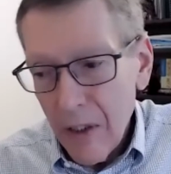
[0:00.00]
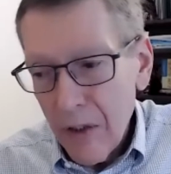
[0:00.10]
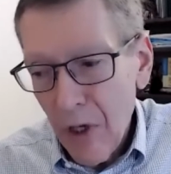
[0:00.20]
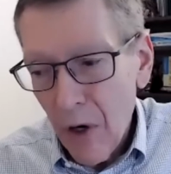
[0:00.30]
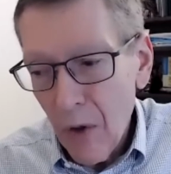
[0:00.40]

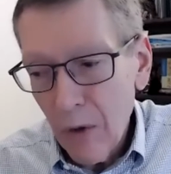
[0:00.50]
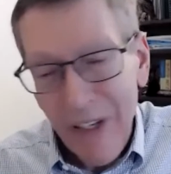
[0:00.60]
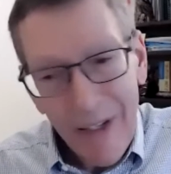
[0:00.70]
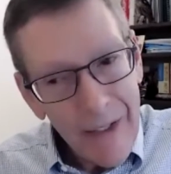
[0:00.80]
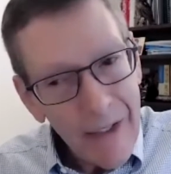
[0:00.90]
So
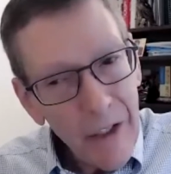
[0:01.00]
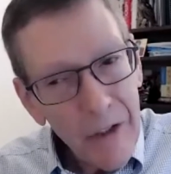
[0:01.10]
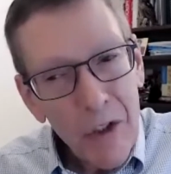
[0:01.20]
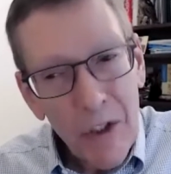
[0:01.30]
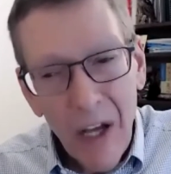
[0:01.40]
this
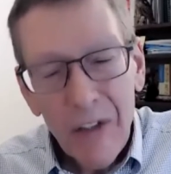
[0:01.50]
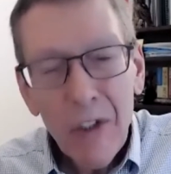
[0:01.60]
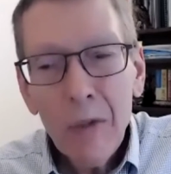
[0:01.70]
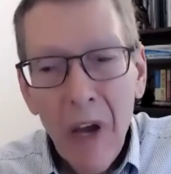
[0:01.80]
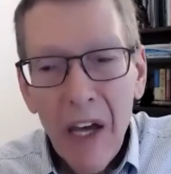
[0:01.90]
is not
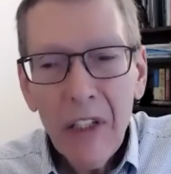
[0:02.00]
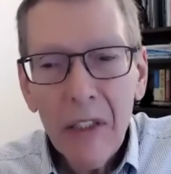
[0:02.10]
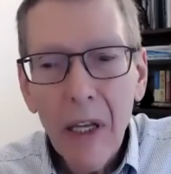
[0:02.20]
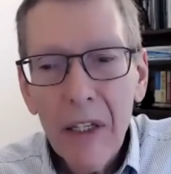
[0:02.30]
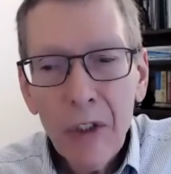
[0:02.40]
just passing
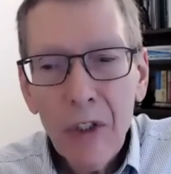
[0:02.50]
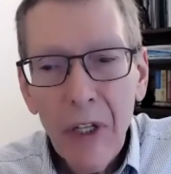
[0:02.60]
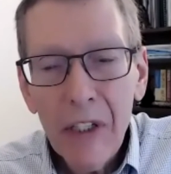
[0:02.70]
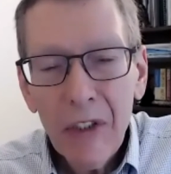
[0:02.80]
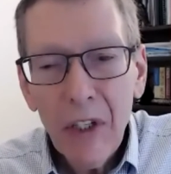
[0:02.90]

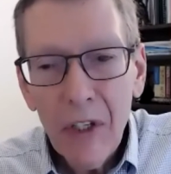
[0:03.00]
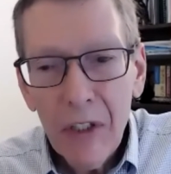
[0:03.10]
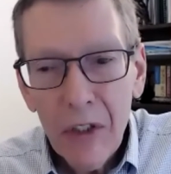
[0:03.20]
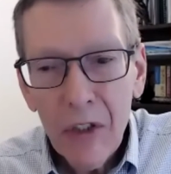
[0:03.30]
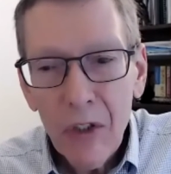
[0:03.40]
legislation,
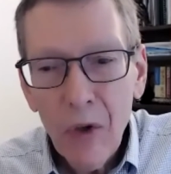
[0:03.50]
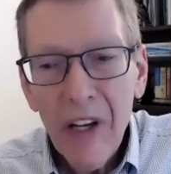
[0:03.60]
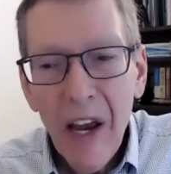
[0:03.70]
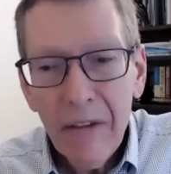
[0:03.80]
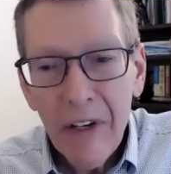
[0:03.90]
this is
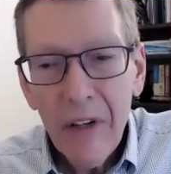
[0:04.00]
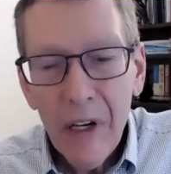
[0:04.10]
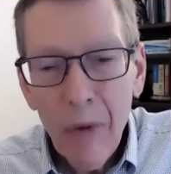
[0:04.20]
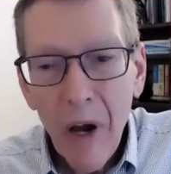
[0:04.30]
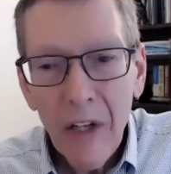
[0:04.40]
doing
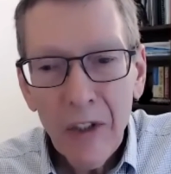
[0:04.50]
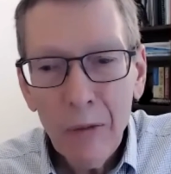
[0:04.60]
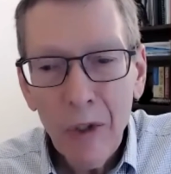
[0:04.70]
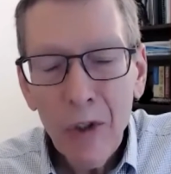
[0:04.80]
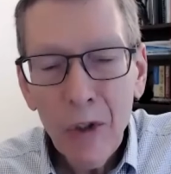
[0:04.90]
everything
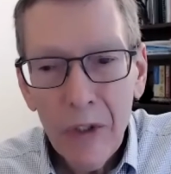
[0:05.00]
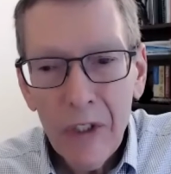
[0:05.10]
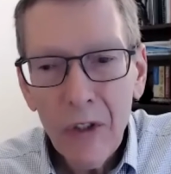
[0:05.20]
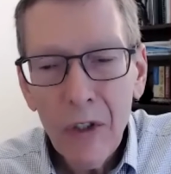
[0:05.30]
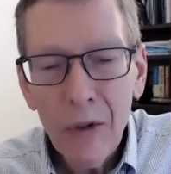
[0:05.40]
possible to
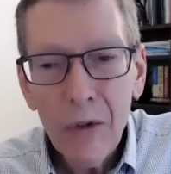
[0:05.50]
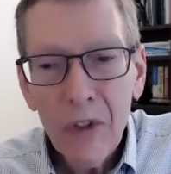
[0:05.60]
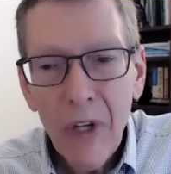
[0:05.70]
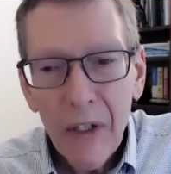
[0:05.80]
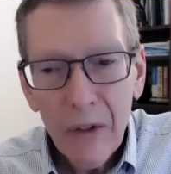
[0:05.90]

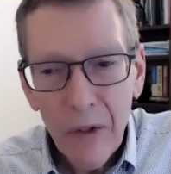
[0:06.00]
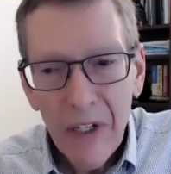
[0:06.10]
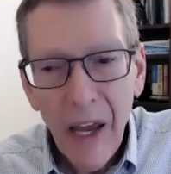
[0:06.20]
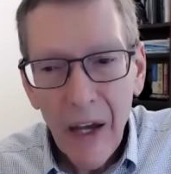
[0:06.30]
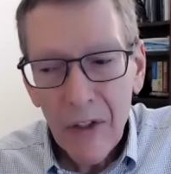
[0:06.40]
reduce
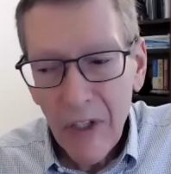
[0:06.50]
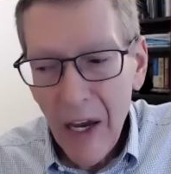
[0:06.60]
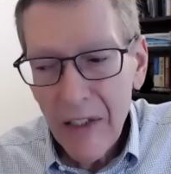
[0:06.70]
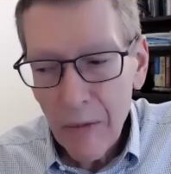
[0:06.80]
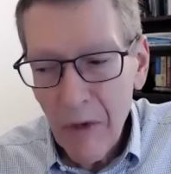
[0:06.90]
greenhouse
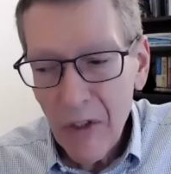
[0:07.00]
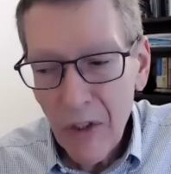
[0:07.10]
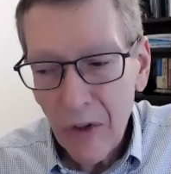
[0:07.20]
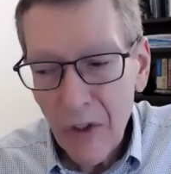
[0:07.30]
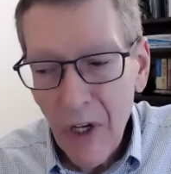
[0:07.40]
gas
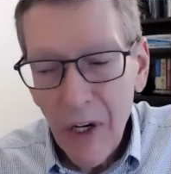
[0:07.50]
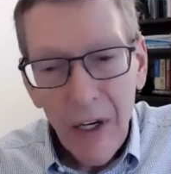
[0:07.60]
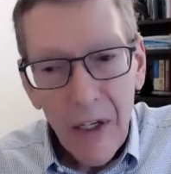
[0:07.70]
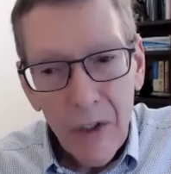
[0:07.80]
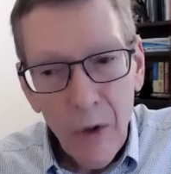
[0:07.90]
emissions.
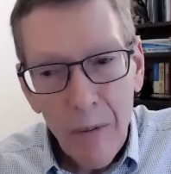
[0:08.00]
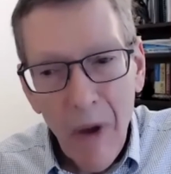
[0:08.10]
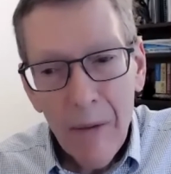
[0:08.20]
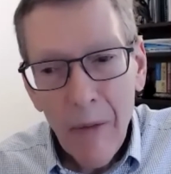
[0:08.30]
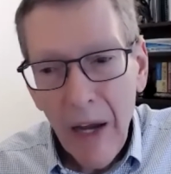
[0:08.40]
So in
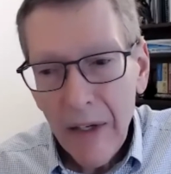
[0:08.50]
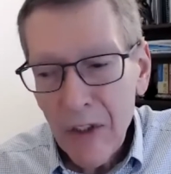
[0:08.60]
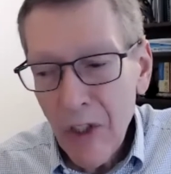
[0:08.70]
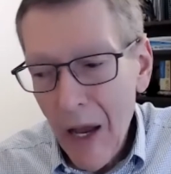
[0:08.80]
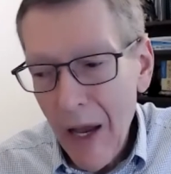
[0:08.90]
my mind, it's
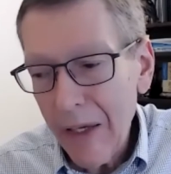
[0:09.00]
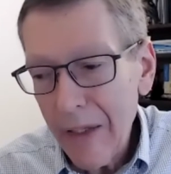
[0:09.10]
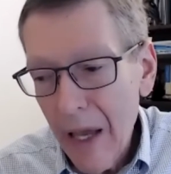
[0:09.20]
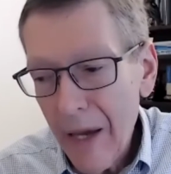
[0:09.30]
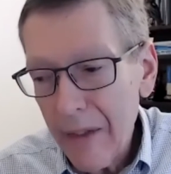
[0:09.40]
highly
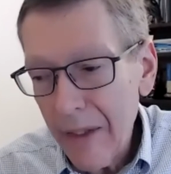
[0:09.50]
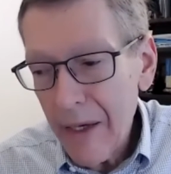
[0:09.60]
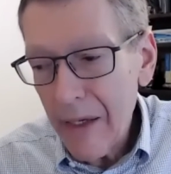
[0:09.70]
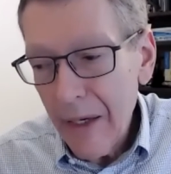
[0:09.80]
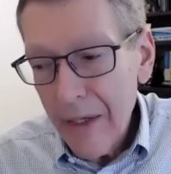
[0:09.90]

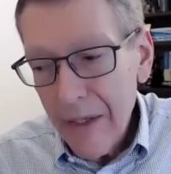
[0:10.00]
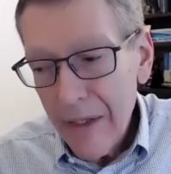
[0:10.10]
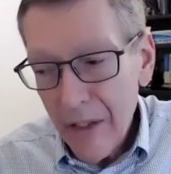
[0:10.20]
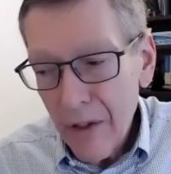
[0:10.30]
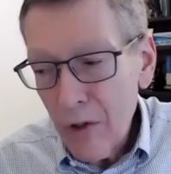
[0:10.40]
likely
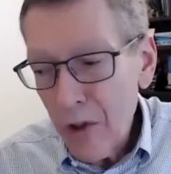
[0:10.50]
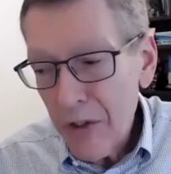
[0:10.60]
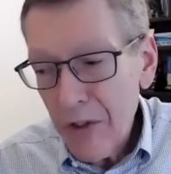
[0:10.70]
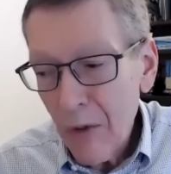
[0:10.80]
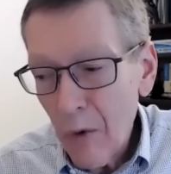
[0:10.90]
that New
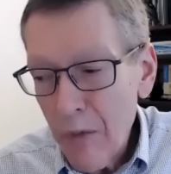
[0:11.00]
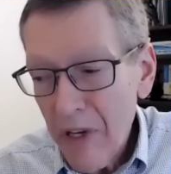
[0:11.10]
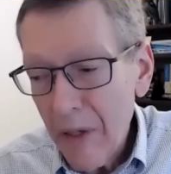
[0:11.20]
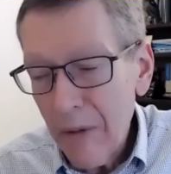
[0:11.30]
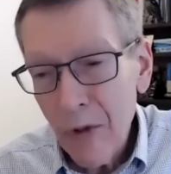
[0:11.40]
Jersey will be
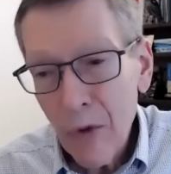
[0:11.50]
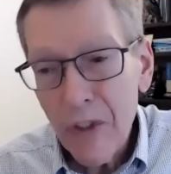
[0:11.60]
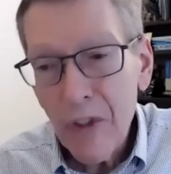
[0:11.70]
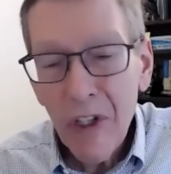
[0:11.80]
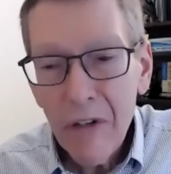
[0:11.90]
able to
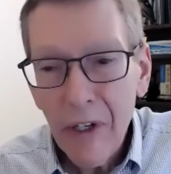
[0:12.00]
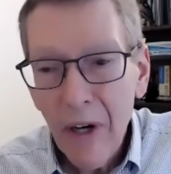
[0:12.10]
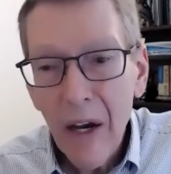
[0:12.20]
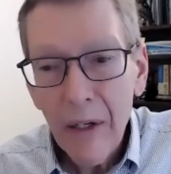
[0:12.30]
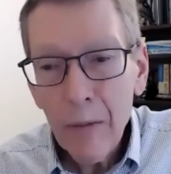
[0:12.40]
achieve their
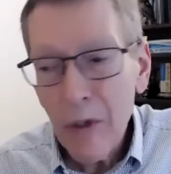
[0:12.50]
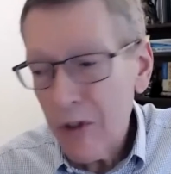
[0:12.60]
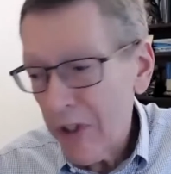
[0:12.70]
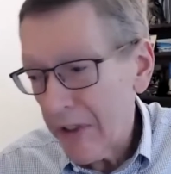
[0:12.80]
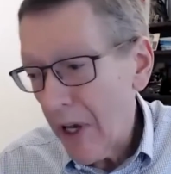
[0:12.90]

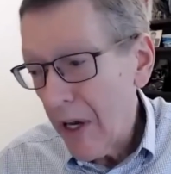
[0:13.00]
100%